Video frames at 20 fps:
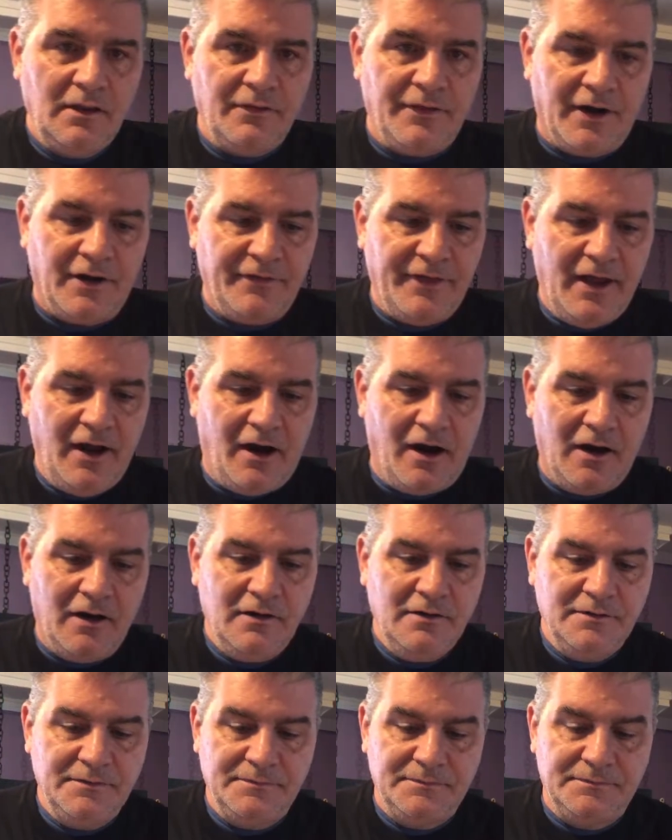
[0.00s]
there they
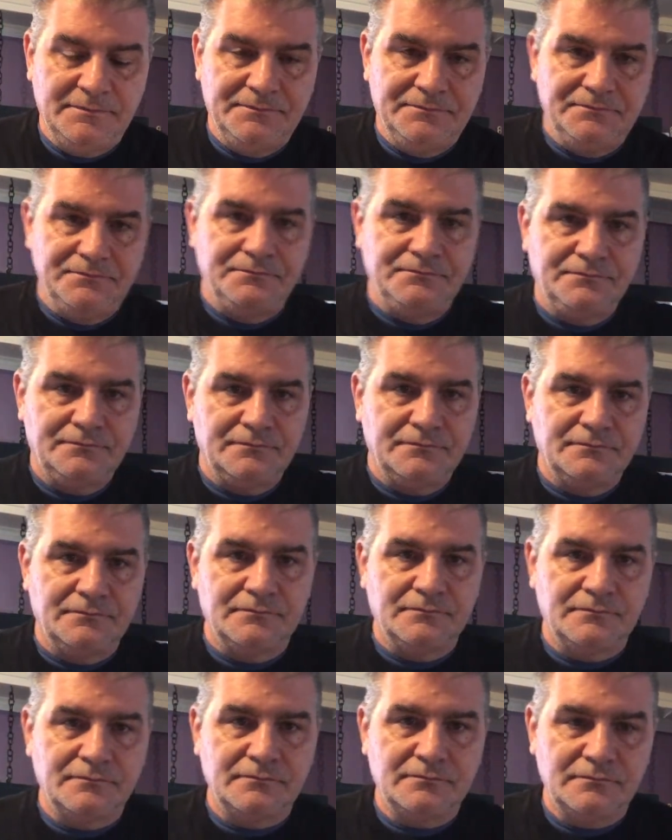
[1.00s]
are.
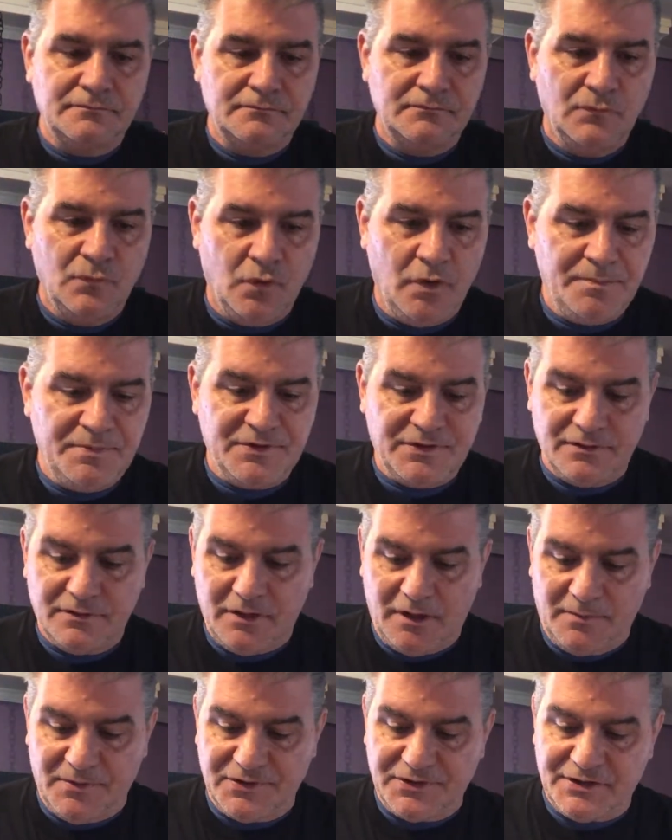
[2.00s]
Whoops,
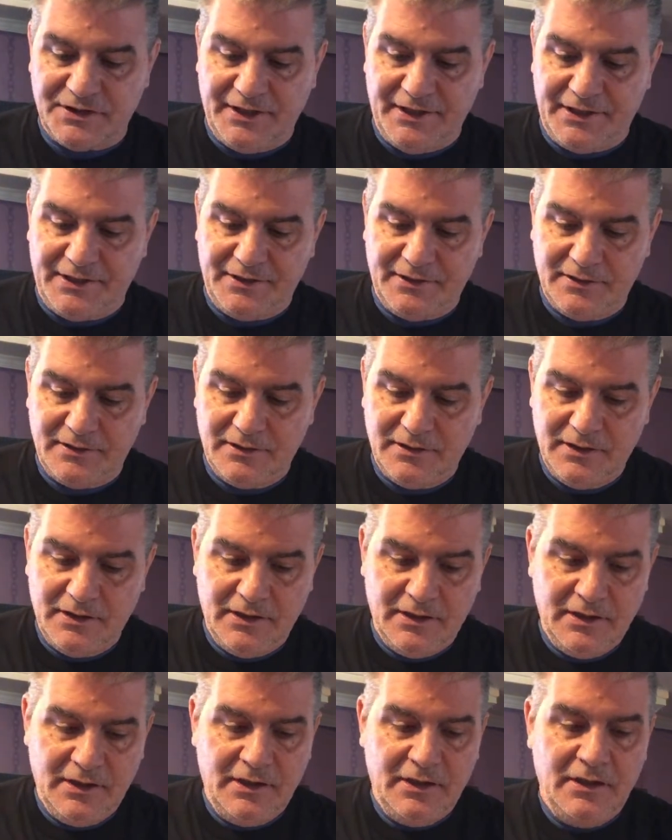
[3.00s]
they almost slid.
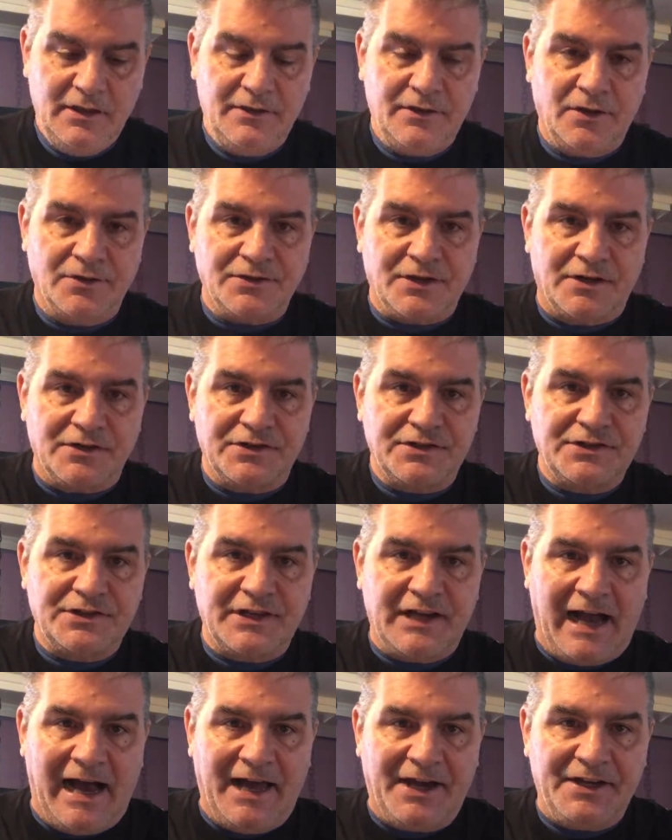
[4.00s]
Those are
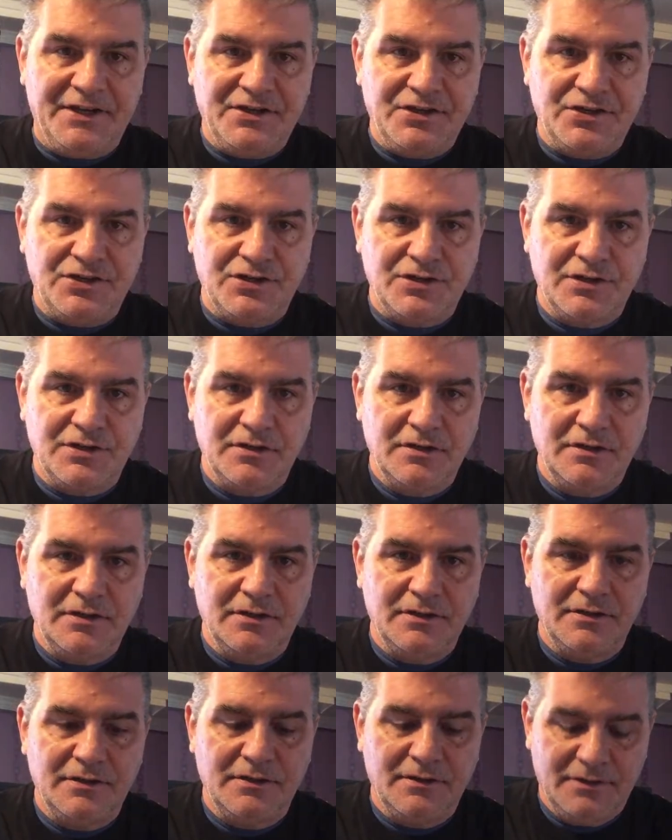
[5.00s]
Scottish
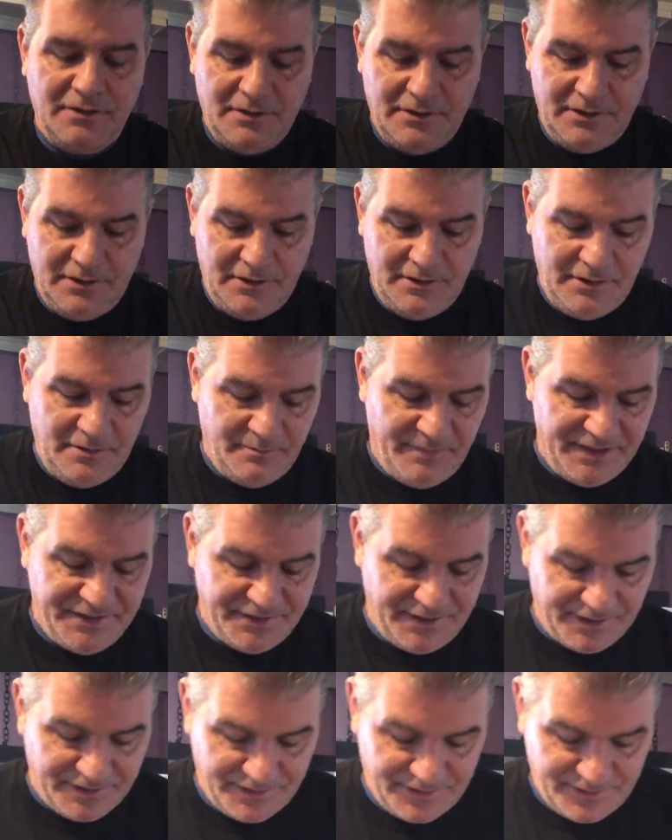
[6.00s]

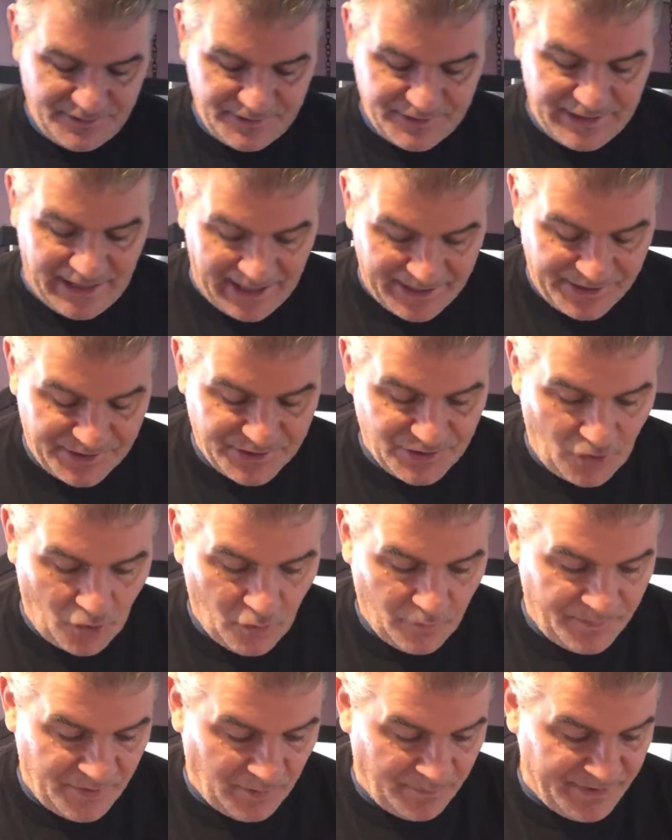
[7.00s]
biscuits, Scottish
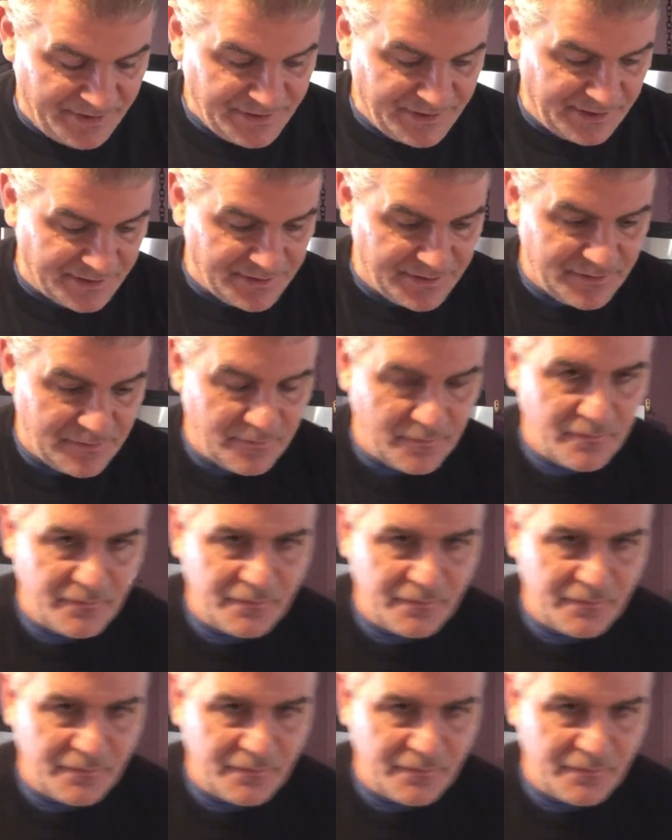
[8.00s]
oatmeal biscuits.